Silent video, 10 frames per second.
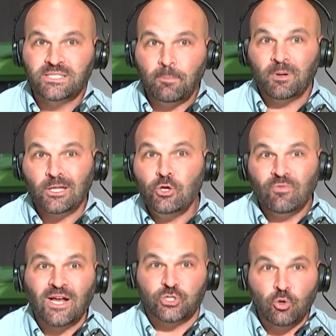Typically you've
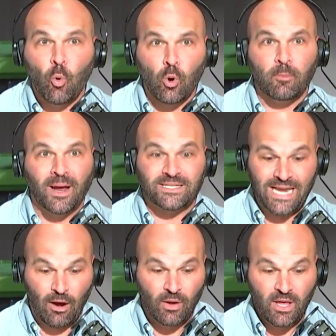got two quarterbacks.
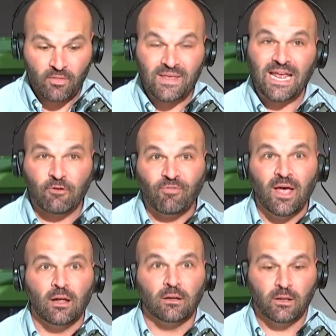Now, the
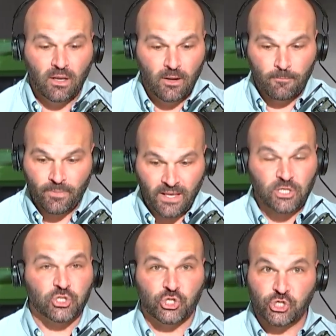NFL
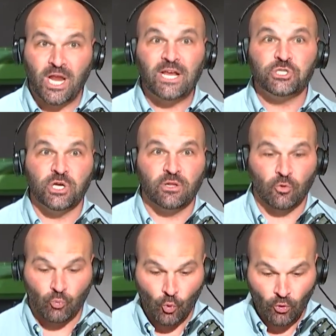is changing the
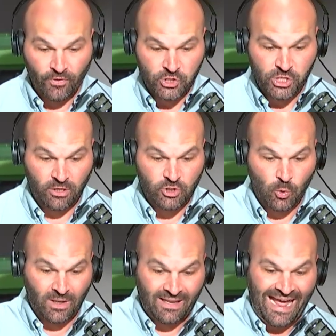rule this year
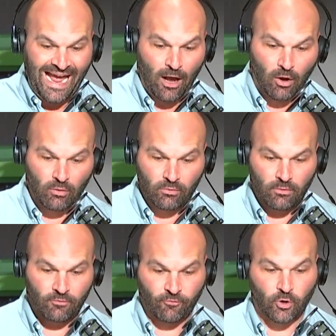to allow
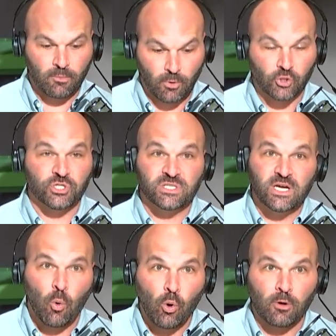for an emergency
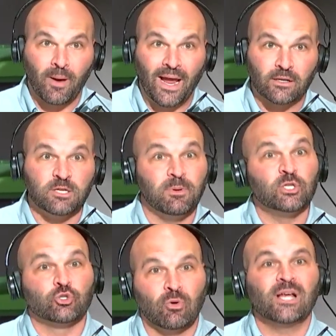quarterback to be
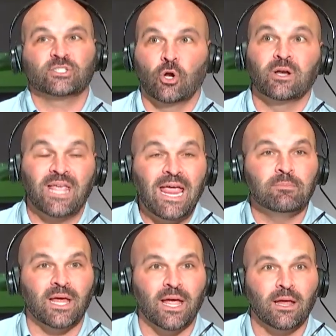dressed on game
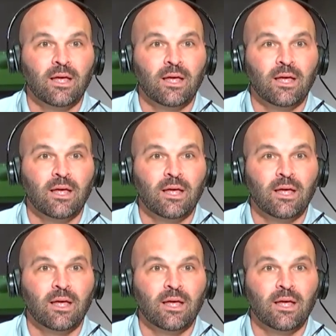day.